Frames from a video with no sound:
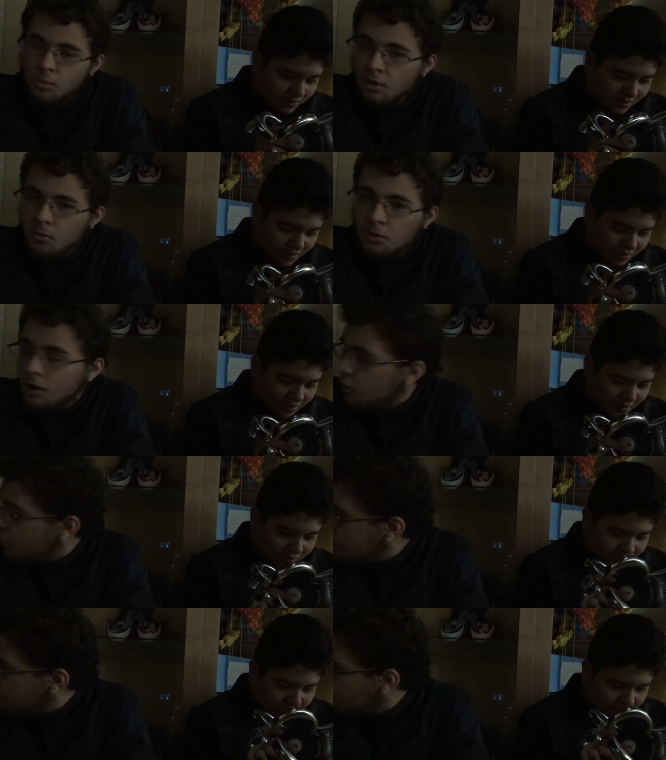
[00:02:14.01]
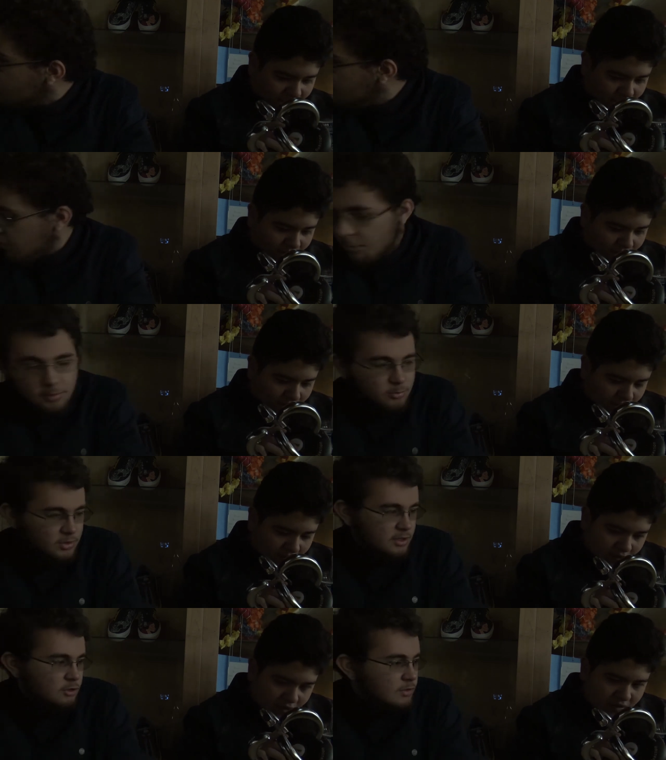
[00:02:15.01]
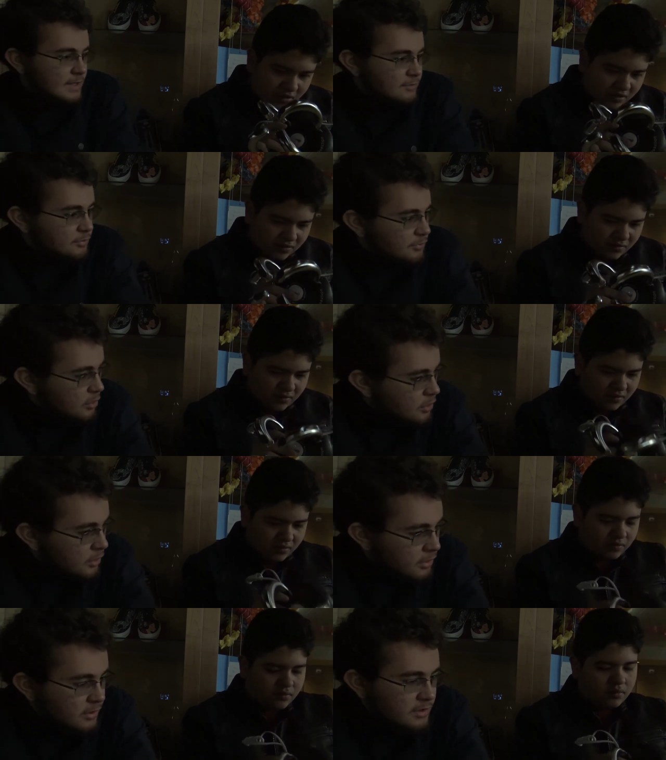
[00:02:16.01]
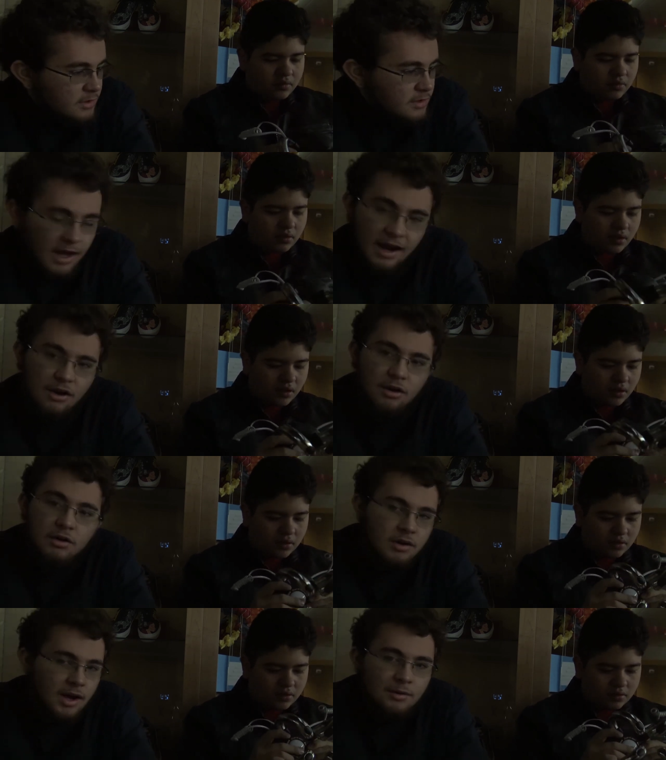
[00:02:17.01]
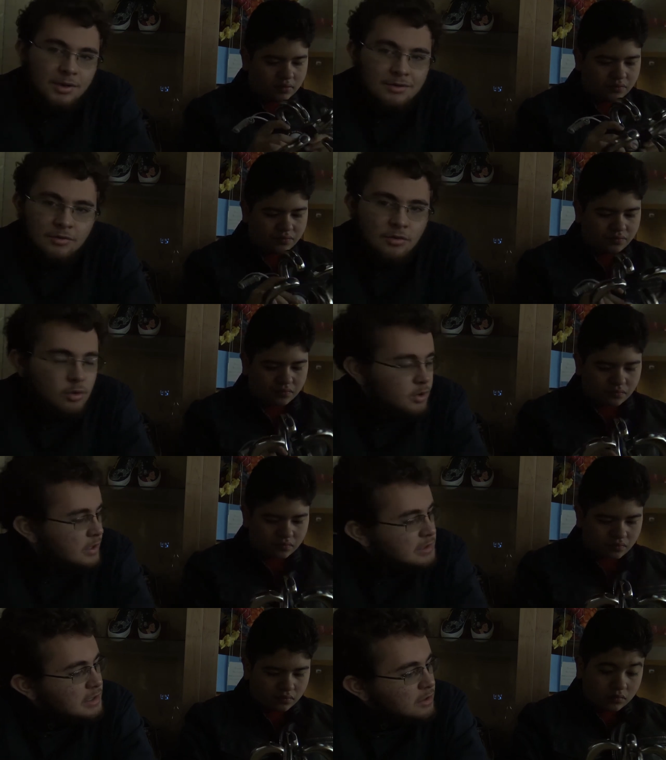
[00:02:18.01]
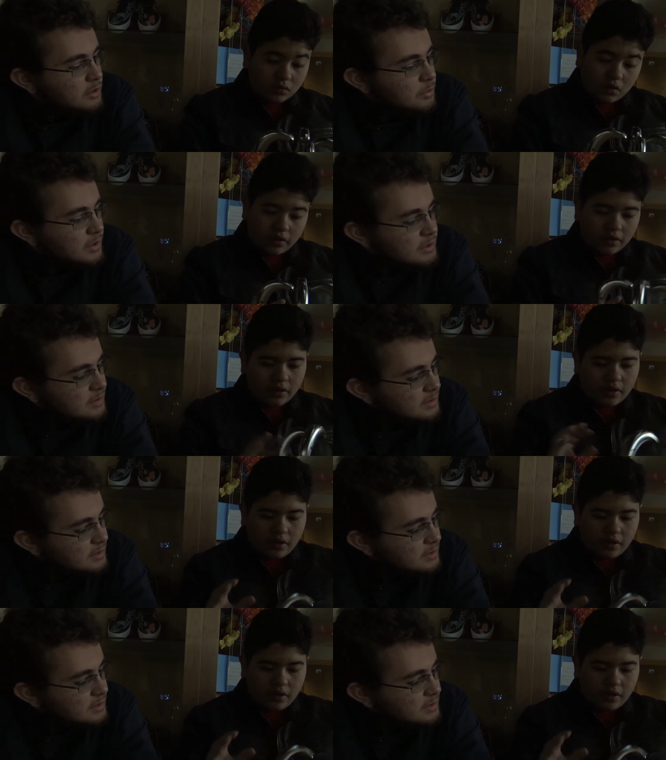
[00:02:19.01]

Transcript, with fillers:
Speaker 1: We're, we're, all gonna brave up and we're gonna do level four. I don't know how level four is. I don't know what.